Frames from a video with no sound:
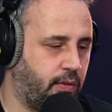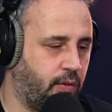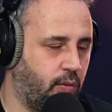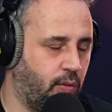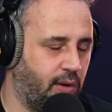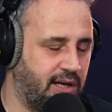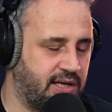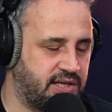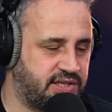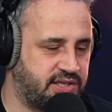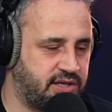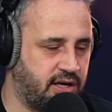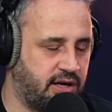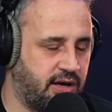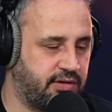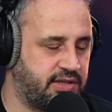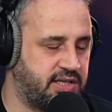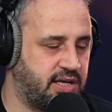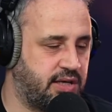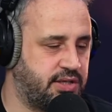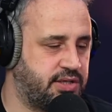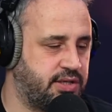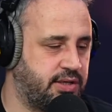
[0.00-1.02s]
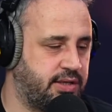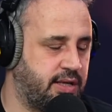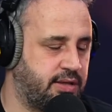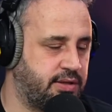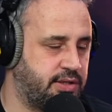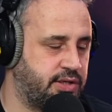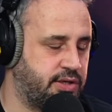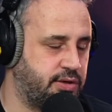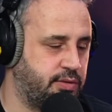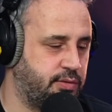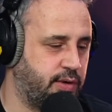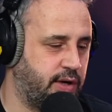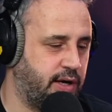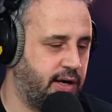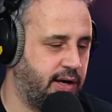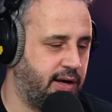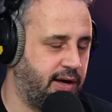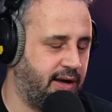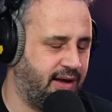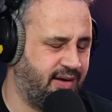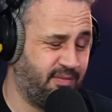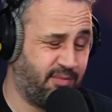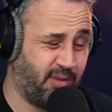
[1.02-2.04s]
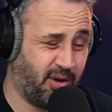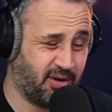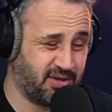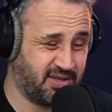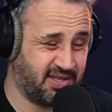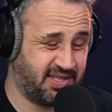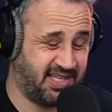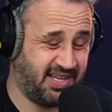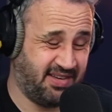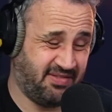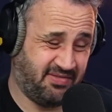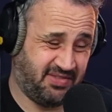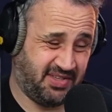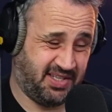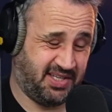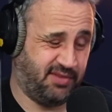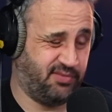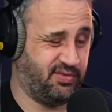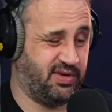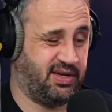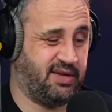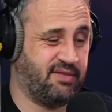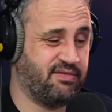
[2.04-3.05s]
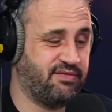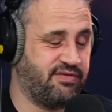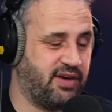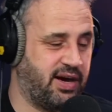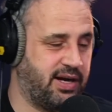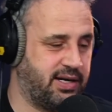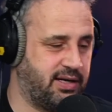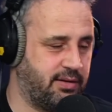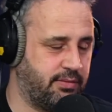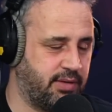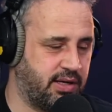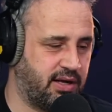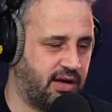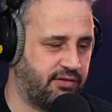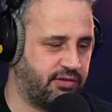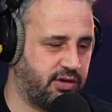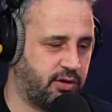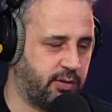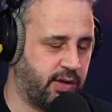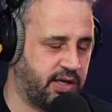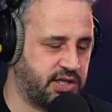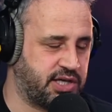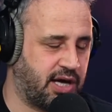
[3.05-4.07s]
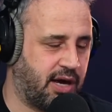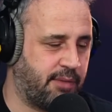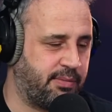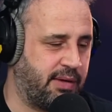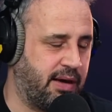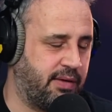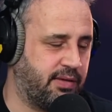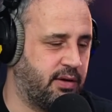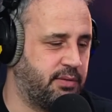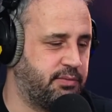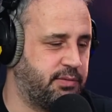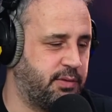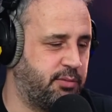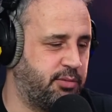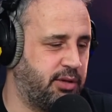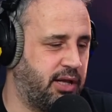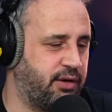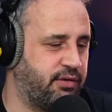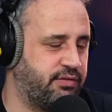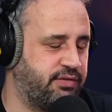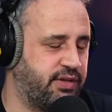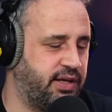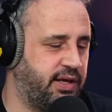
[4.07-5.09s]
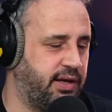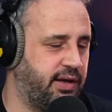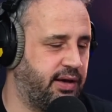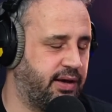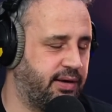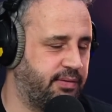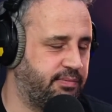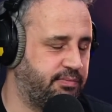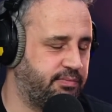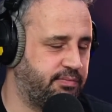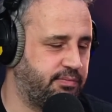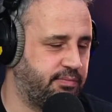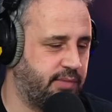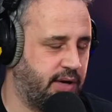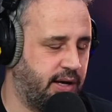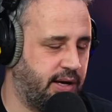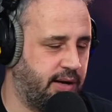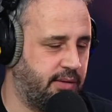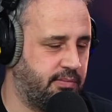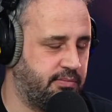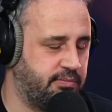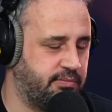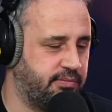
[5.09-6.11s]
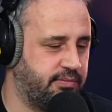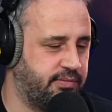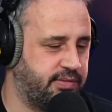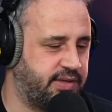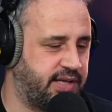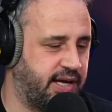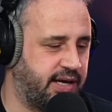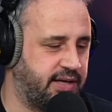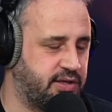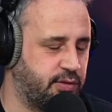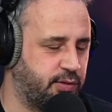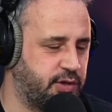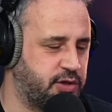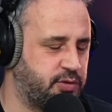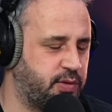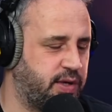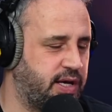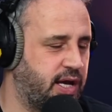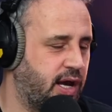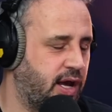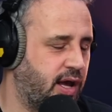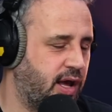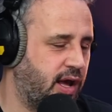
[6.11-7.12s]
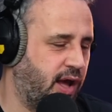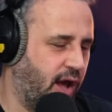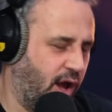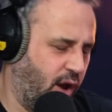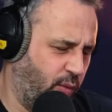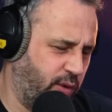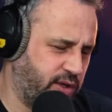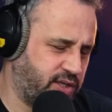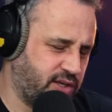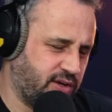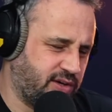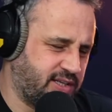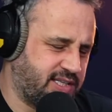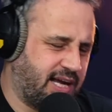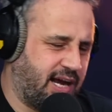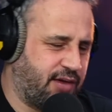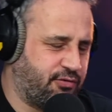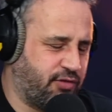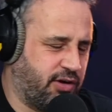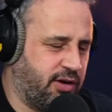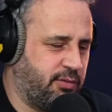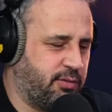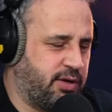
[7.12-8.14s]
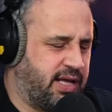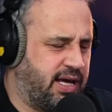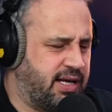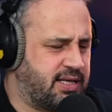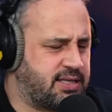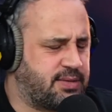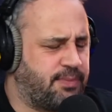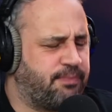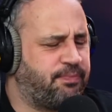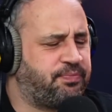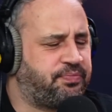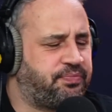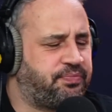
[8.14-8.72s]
Well, let's turn our attention then to positives, if we can find them, and have a quick chat about the player of the year data, which we sort of started running with this